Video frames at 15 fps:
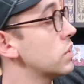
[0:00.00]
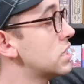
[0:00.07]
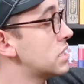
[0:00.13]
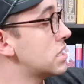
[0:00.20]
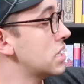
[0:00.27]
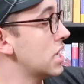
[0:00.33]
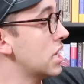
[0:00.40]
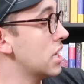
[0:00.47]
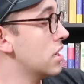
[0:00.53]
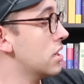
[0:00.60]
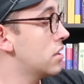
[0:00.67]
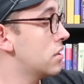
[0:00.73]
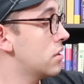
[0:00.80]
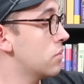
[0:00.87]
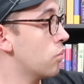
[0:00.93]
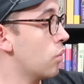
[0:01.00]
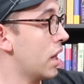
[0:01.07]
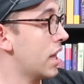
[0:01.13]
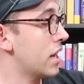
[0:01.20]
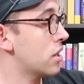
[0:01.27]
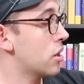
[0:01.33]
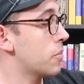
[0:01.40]
we see
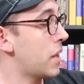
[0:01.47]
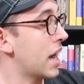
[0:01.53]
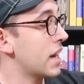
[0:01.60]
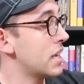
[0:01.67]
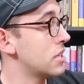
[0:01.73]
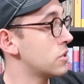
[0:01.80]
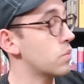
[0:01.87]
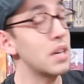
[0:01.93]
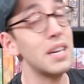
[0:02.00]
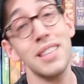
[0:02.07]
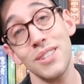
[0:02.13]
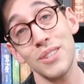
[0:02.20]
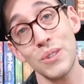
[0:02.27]
when Hermione is reading the